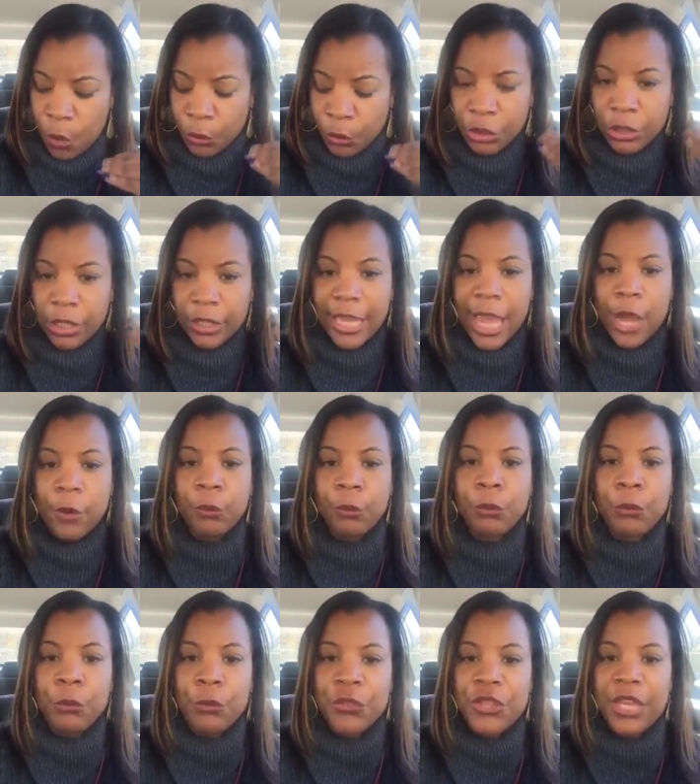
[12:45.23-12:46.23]
When you look at
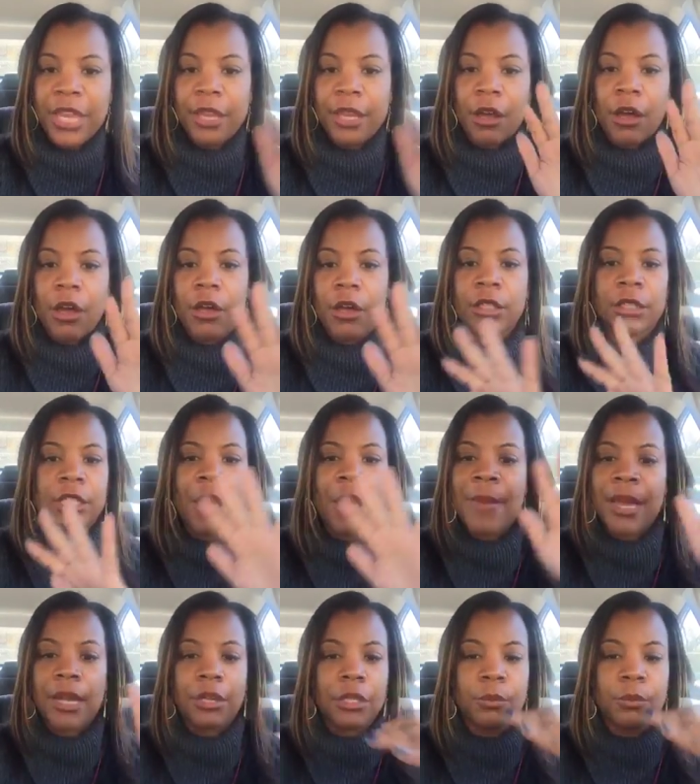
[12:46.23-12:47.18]
Ruth, and I'm not